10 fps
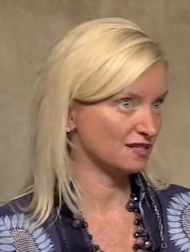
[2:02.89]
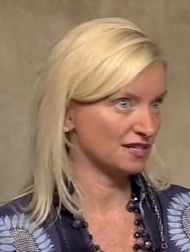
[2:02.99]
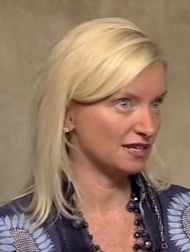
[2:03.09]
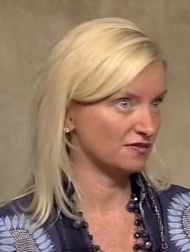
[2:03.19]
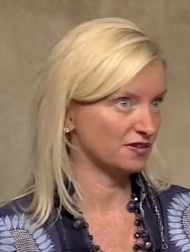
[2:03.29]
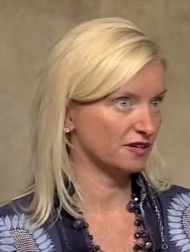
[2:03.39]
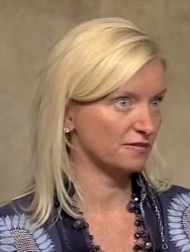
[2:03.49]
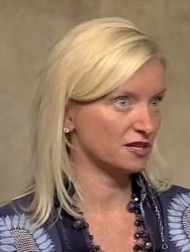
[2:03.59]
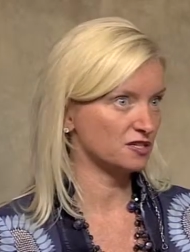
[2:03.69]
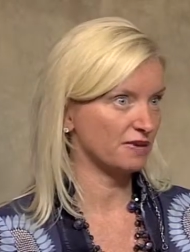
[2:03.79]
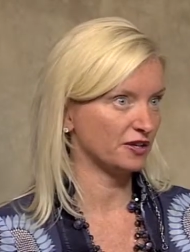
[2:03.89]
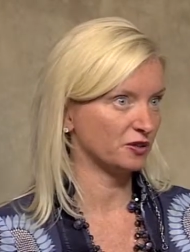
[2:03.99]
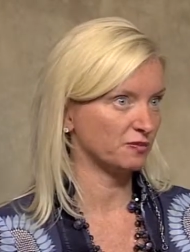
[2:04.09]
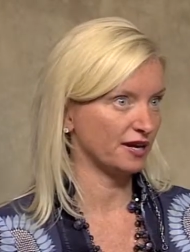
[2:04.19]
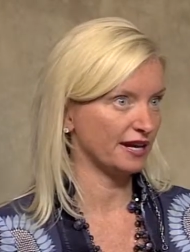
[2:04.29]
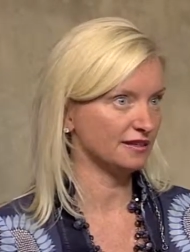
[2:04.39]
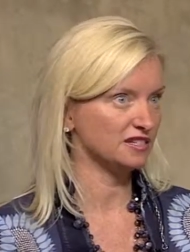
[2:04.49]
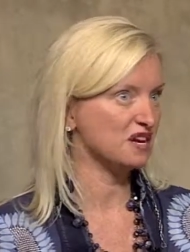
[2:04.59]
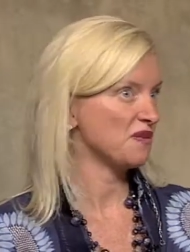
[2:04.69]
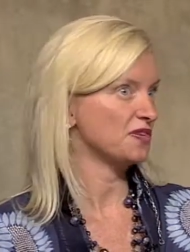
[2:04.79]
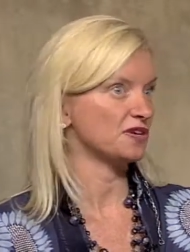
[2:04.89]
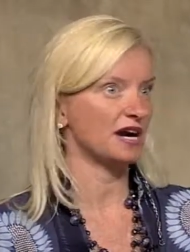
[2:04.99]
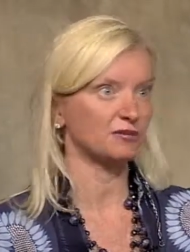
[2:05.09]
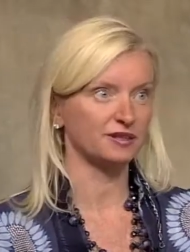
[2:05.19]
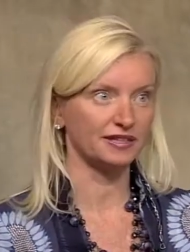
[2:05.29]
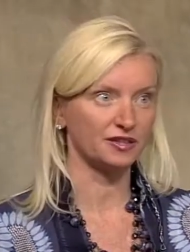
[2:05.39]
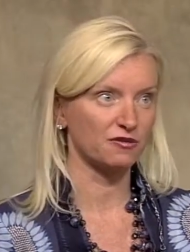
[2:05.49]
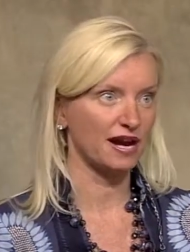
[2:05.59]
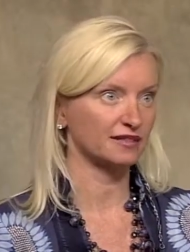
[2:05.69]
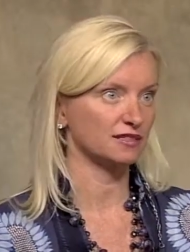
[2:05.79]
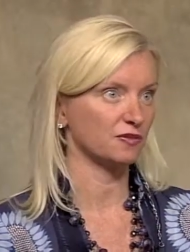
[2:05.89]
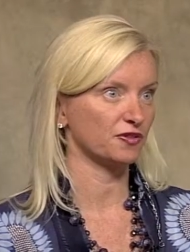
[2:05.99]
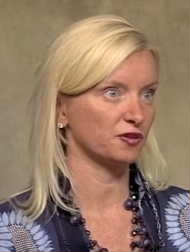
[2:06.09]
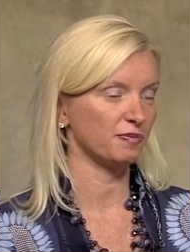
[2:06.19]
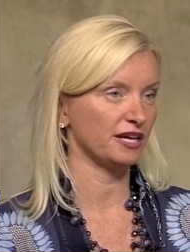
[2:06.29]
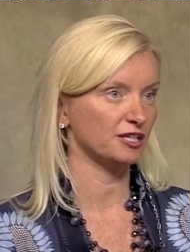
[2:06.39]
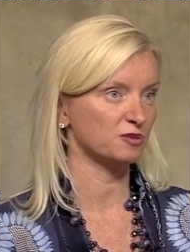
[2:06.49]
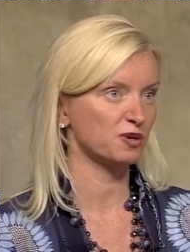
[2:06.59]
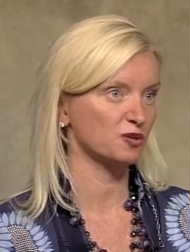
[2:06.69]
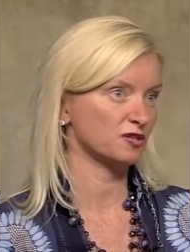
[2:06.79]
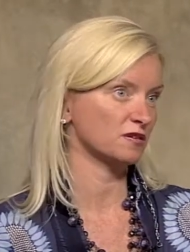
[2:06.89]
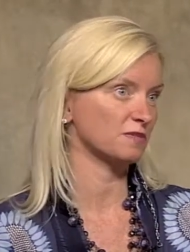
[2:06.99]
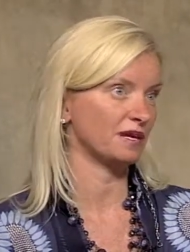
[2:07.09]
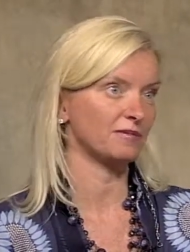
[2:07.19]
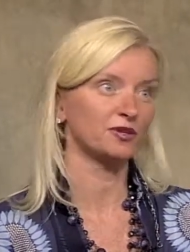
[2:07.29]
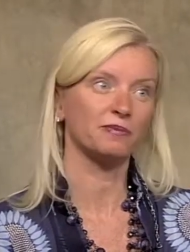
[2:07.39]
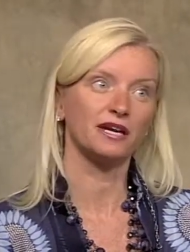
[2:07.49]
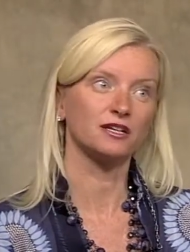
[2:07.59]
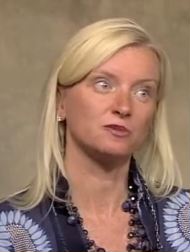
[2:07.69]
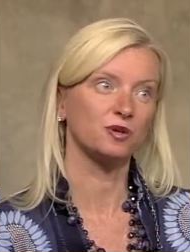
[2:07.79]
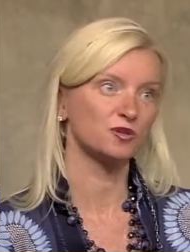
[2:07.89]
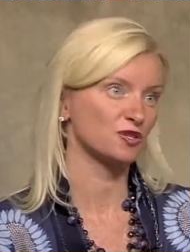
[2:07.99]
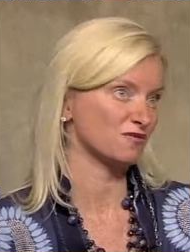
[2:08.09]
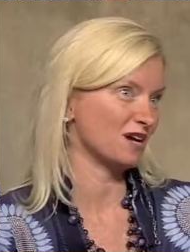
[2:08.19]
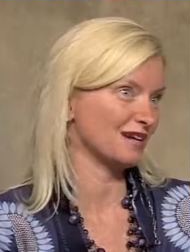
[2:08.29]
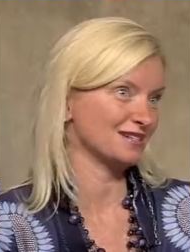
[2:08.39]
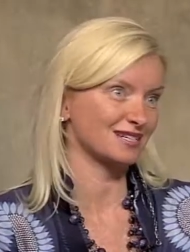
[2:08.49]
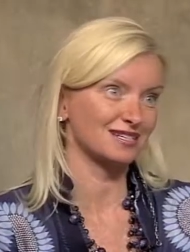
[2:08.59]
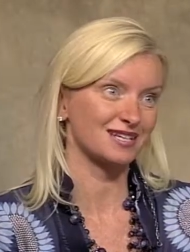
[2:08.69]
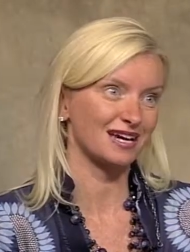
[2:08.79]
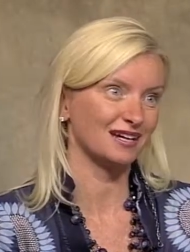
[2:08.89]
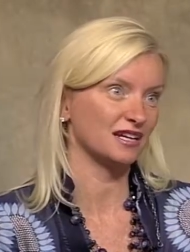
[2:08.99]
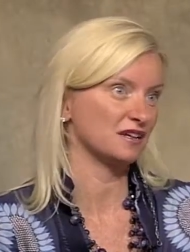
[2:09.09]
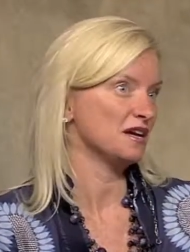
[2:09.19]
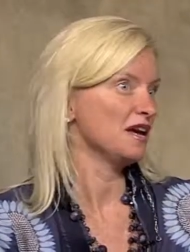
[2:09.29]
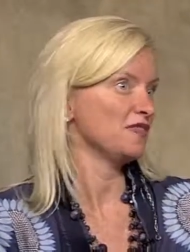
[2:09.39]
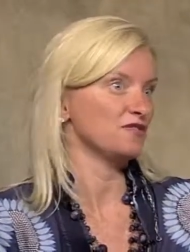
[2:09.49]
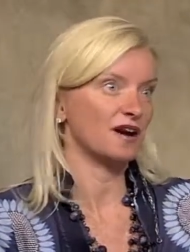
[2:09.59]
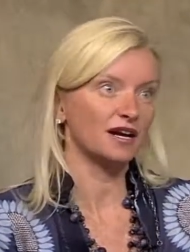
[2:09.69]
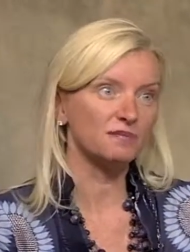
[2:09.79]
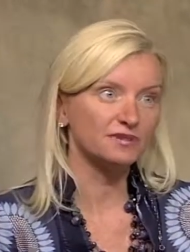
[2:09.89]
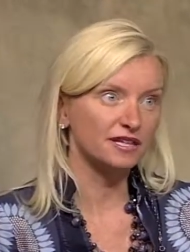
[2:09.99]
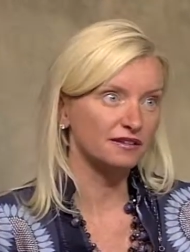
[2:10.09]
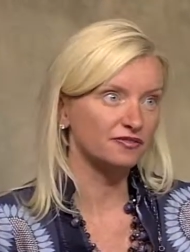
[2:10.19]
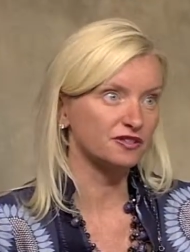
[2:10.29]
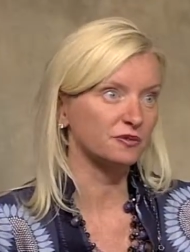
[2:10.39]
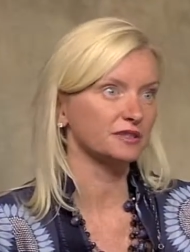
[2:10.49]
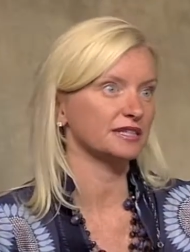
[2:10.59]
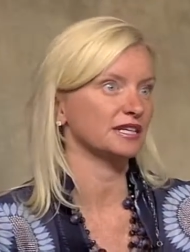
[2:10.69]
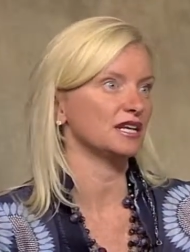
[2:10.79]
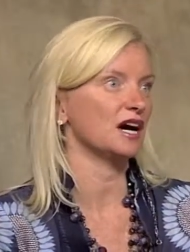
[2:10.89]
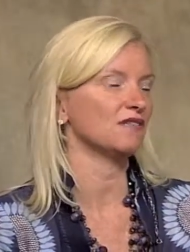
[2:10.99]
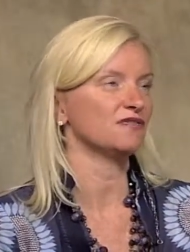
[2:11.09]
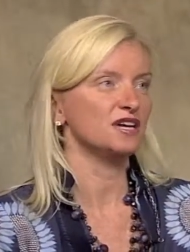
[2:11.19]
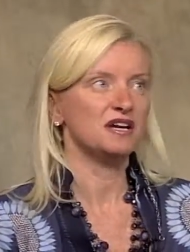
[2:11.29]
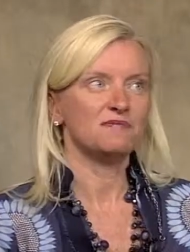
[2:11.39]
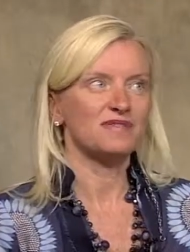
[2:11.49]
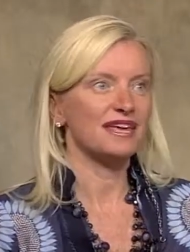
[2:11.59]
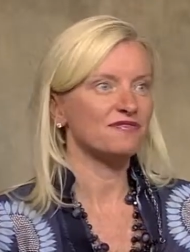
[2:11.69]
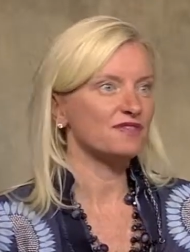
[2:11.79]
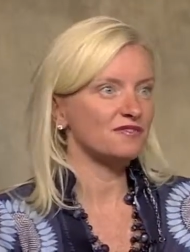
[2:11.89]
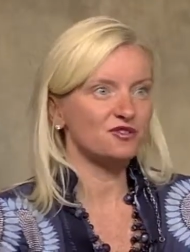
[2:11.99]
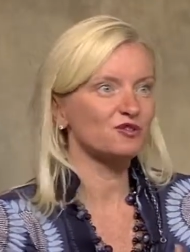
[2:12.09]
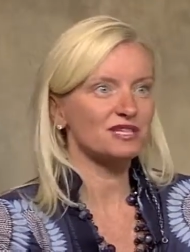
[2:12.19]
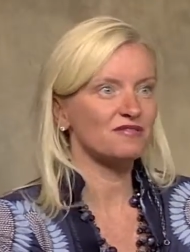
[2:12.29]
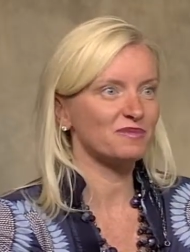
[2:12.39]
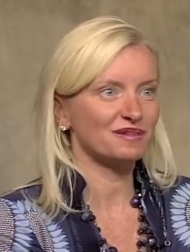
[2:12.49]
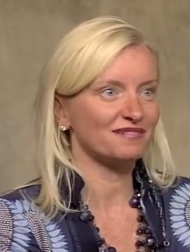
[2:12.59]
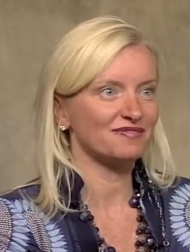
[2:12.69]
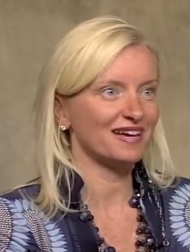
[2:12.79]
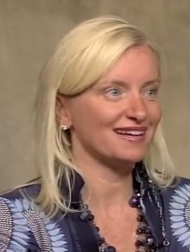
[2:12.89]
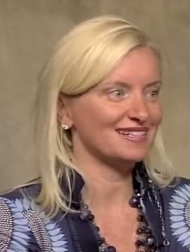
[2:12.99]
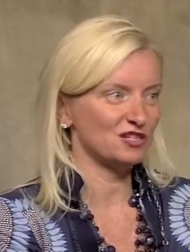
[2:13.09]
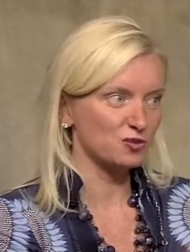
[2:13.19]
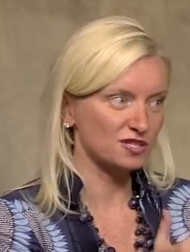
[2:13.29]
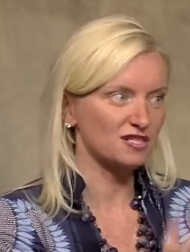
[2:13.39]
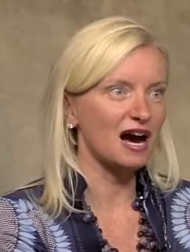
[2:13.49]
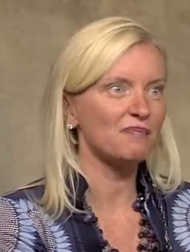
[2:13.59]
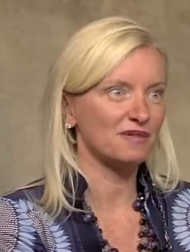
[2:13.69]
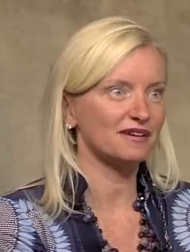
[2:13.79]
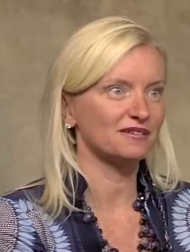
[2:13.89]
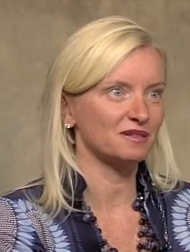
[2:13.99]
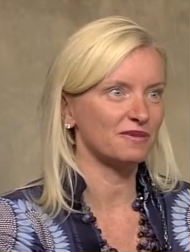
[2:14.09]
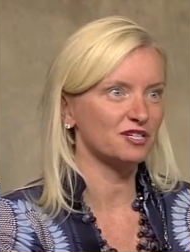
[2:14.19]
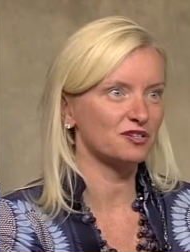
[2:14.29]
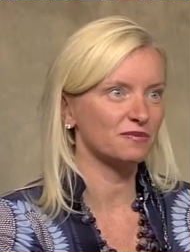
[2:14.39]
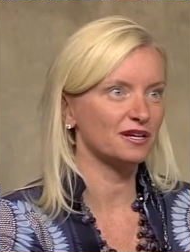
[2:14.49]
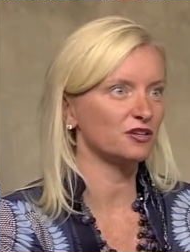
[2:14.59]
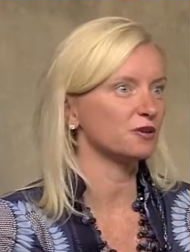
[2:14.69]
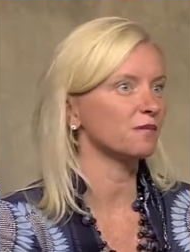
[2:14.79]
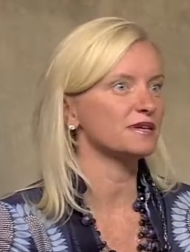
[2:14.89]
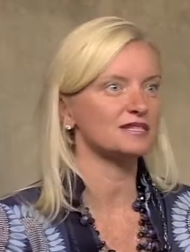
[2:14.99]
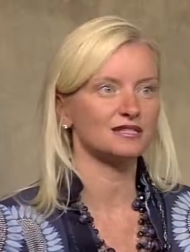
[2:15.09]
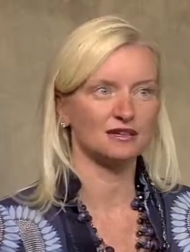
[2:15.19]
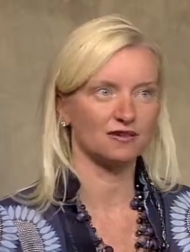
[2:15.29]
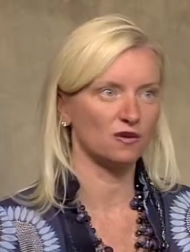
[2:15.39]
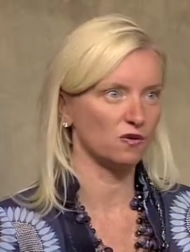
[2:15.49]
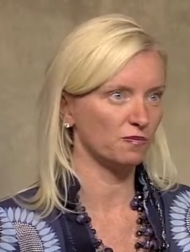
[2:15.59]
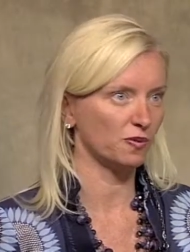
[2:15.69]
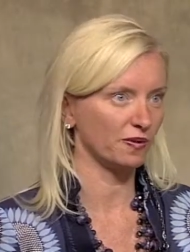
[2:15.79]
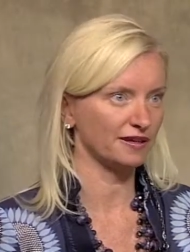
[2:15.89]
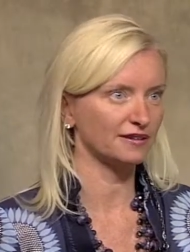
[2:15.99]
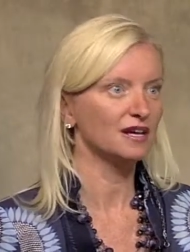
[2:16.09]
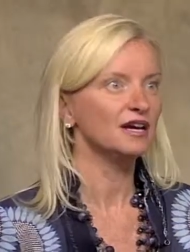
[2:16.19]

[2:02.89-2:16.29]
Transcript: saying very much about your brand. They're not really interacting with your page posts because maybe your page posts are not as exciting. They're not updated frequently enough. If, if you just have a million fans and you stop there at the measurement, you're missing the whole point